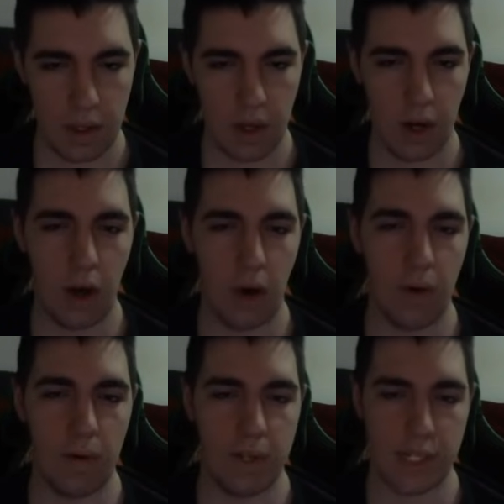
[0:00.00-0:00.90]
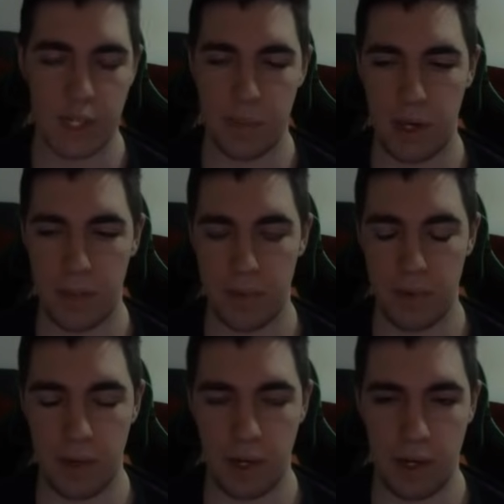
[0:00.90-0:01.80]
Oh, it's gonna be up to
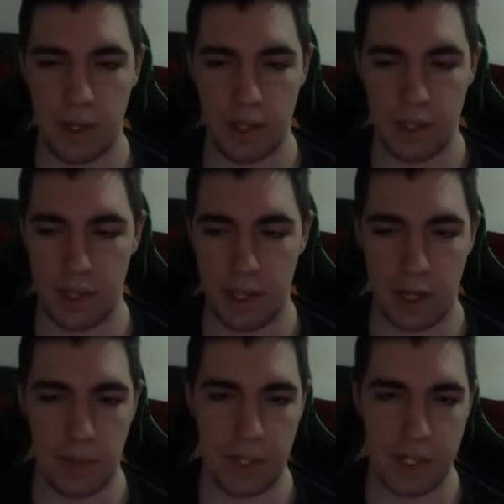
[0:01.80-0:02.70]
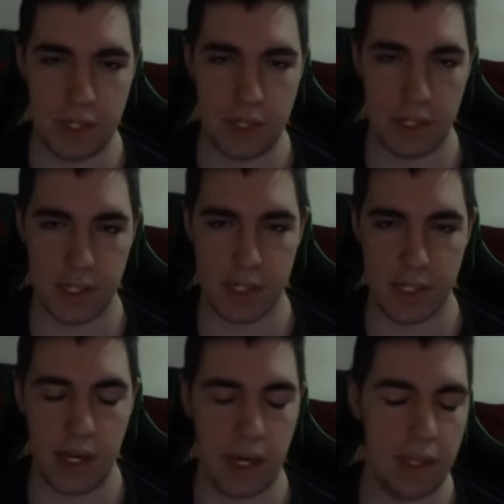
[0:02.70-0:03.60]
uh, a luck-based chance.
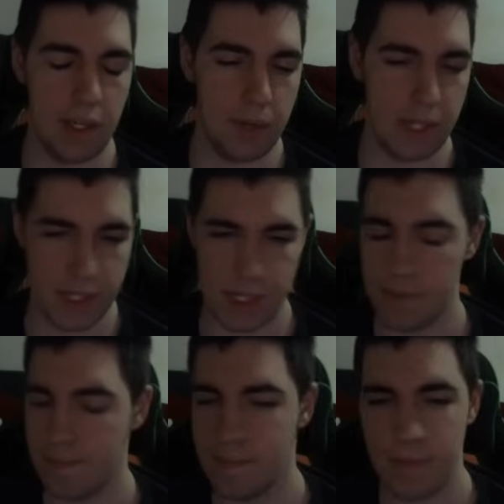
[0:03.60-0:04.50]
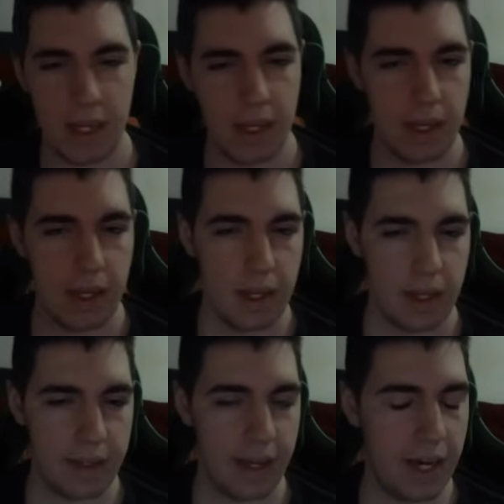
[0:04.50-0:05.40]
And he wins.
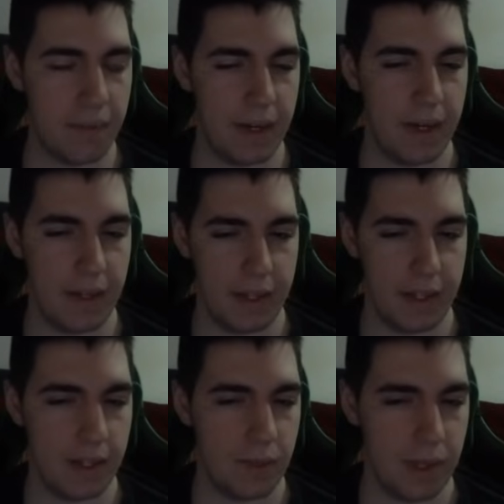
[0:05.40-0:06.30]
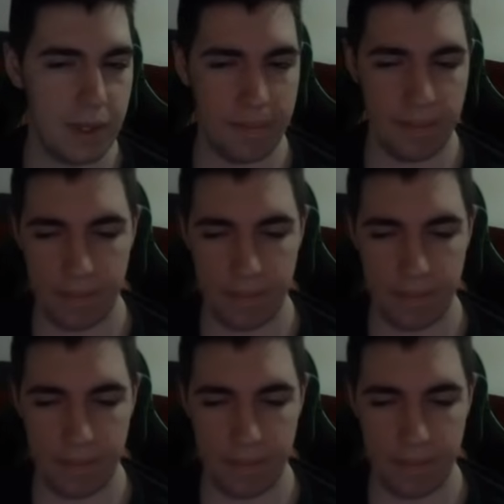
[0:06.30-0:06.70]
Damn, he did win.